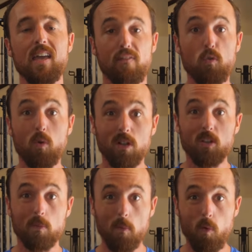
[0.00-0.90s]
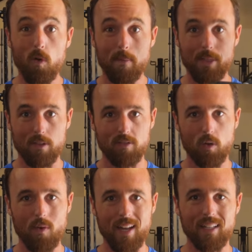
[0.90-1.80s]
If you want to learn more about the
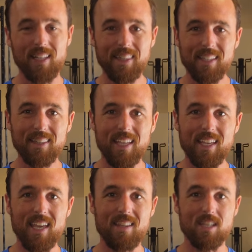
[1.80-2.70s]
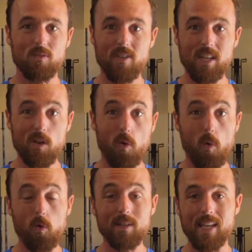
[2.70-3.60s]
Floatride, click the link in this video
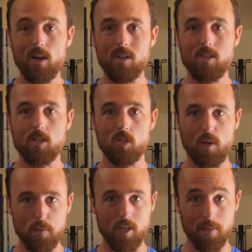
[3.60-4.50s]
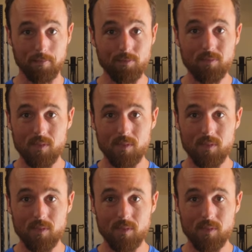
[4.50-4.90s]
or down in the description.